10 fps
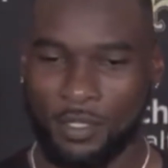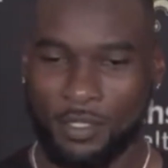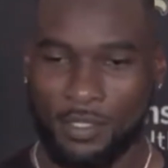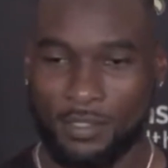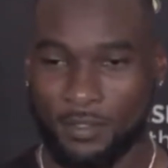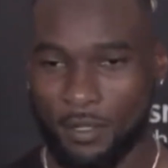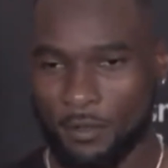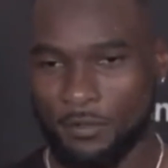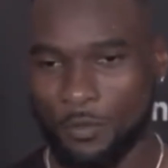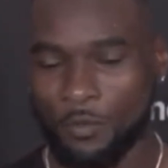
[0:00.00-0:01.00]
it's known
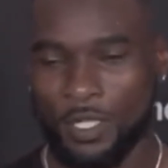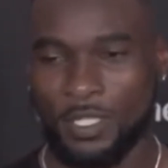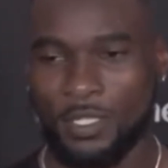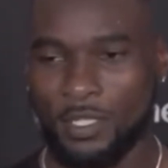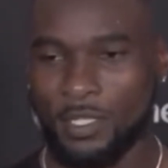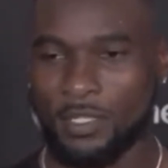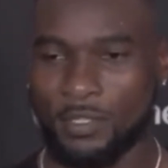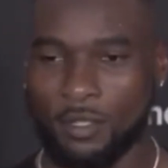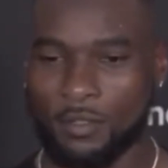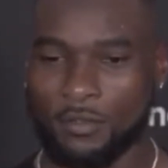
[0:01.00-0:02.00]
for winning and
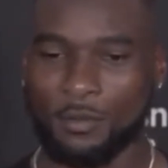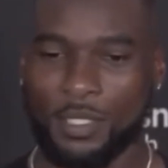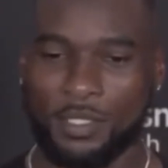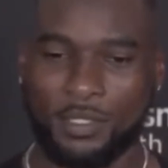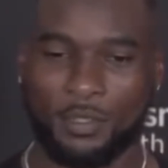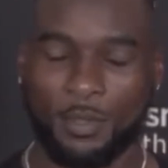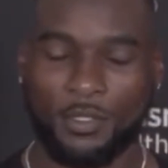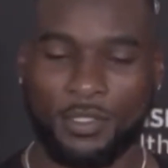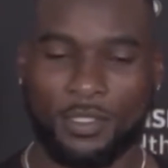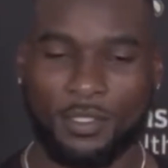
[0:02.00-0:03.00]
known for being in the
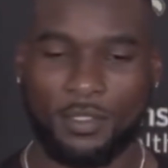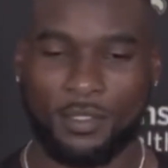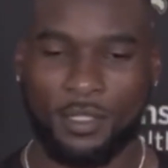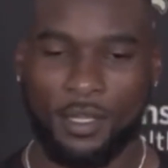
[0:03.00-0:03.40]
postseason,